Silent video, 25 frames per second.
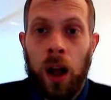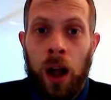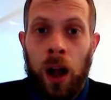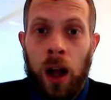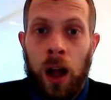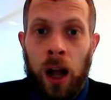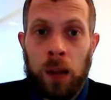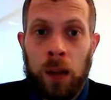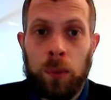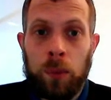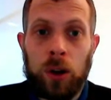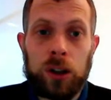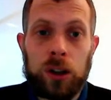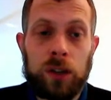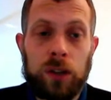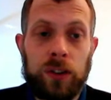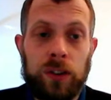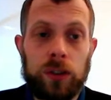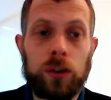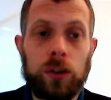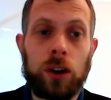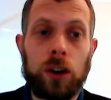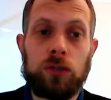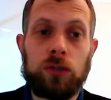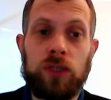And most of it's
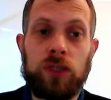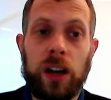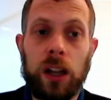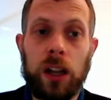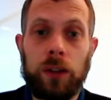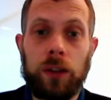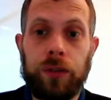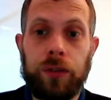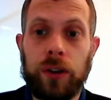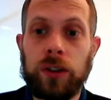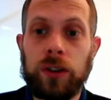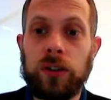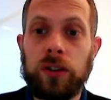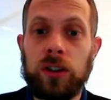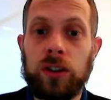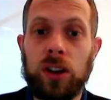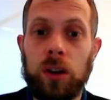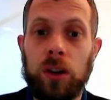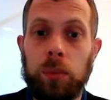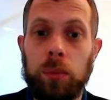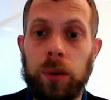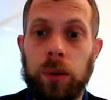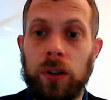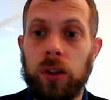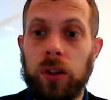not relevant,
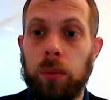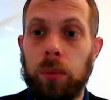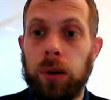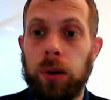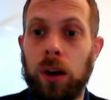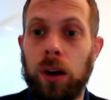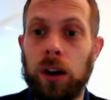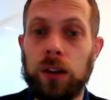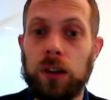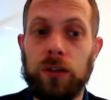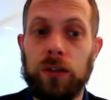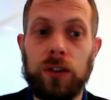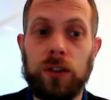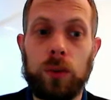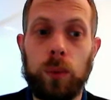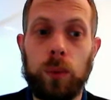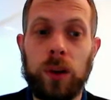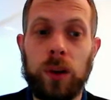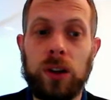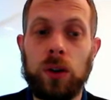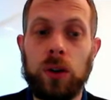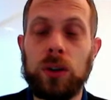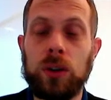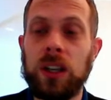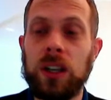but the part that we
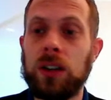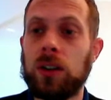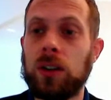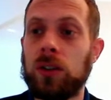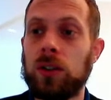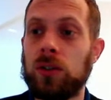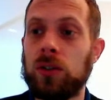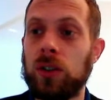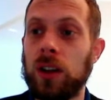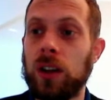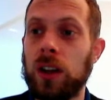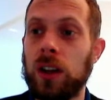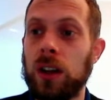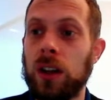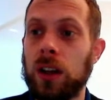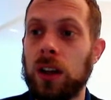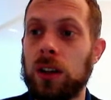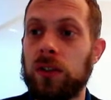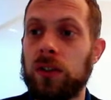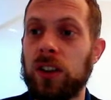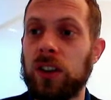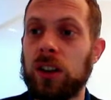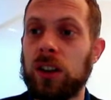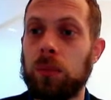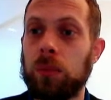do need to see is
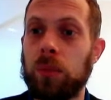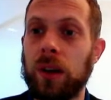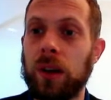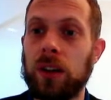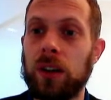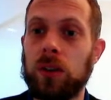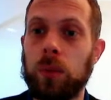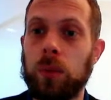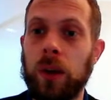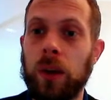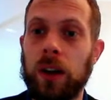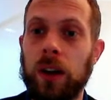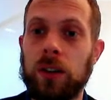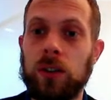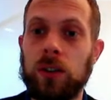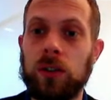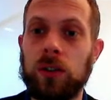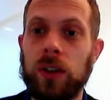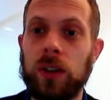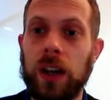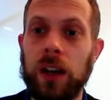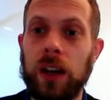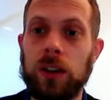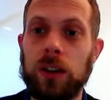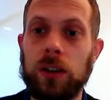this bit where it
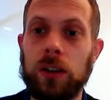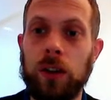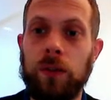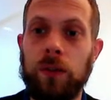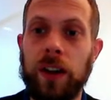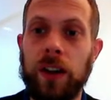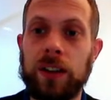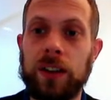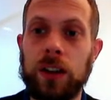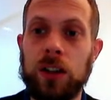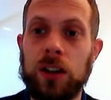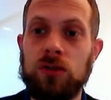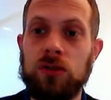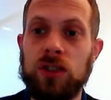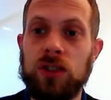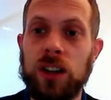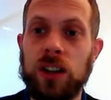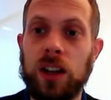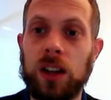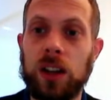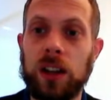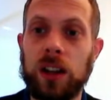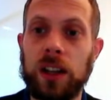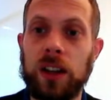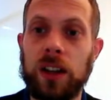says a veterinary
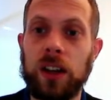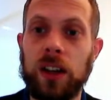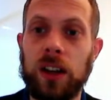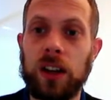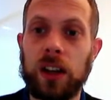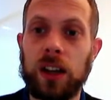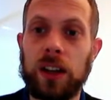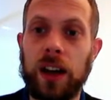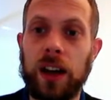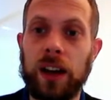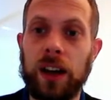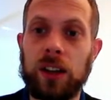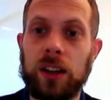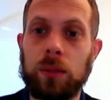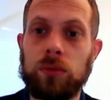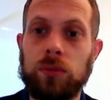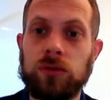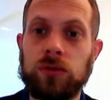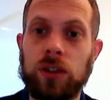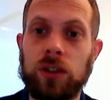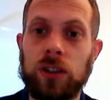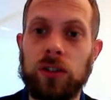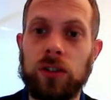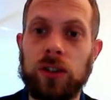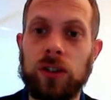clinic in Edinburgh
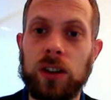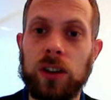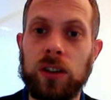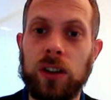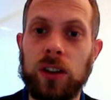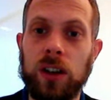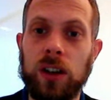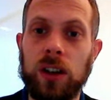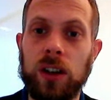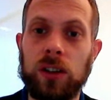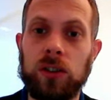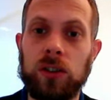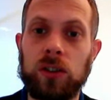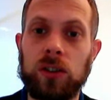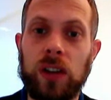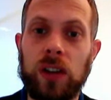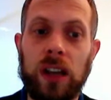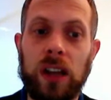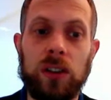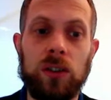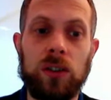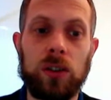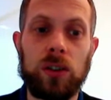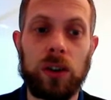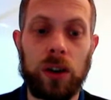city
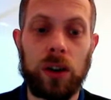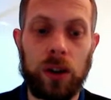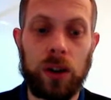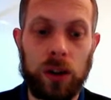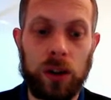centre.